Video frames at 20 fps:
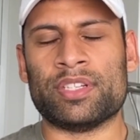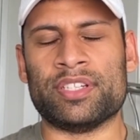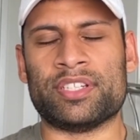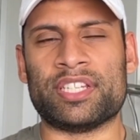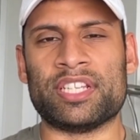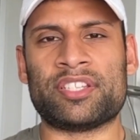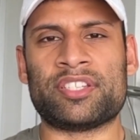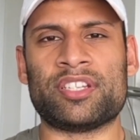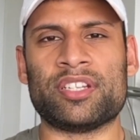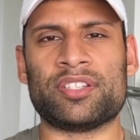
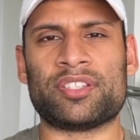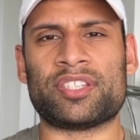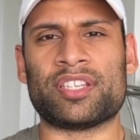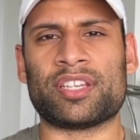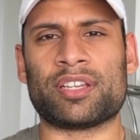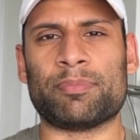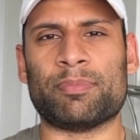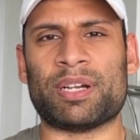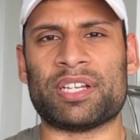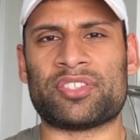
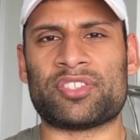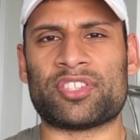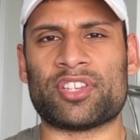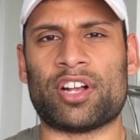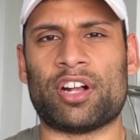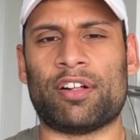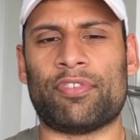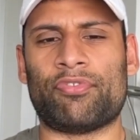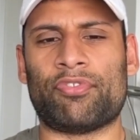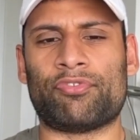distancing
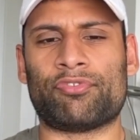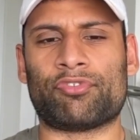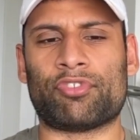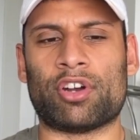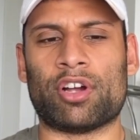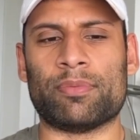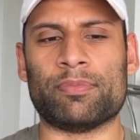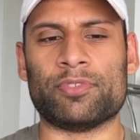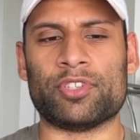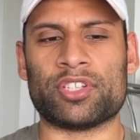myself
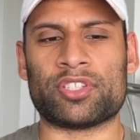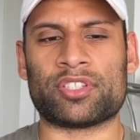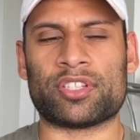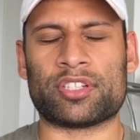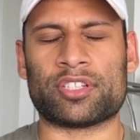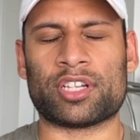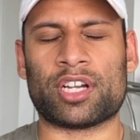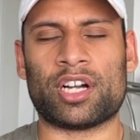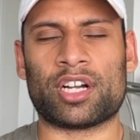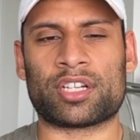from just the
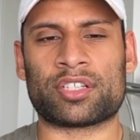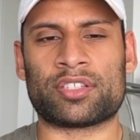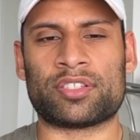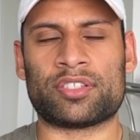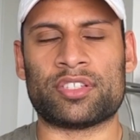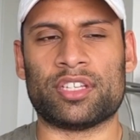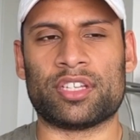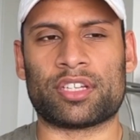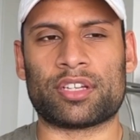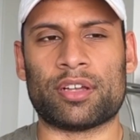
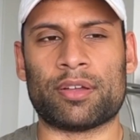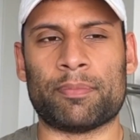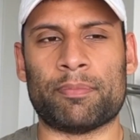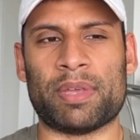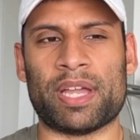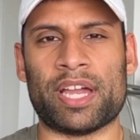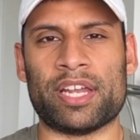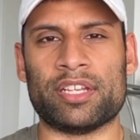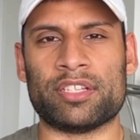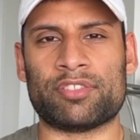toxic
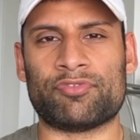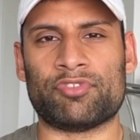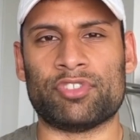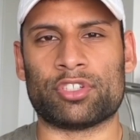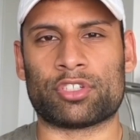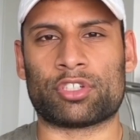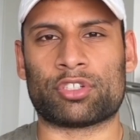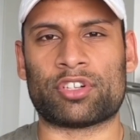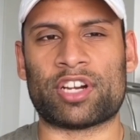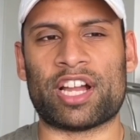
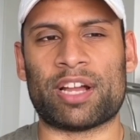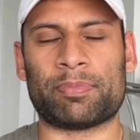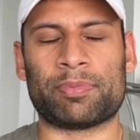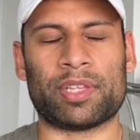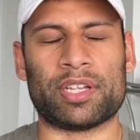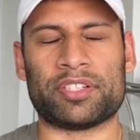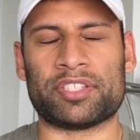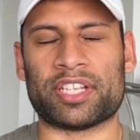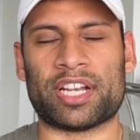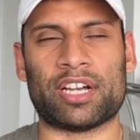manosphere crap
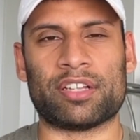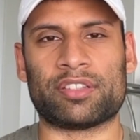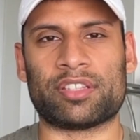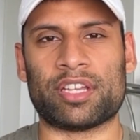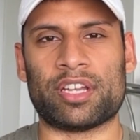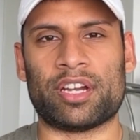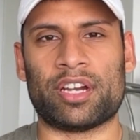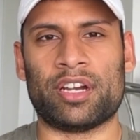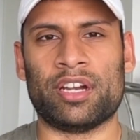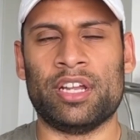that's out
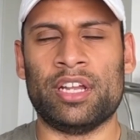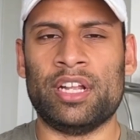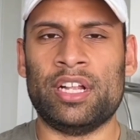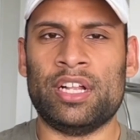there.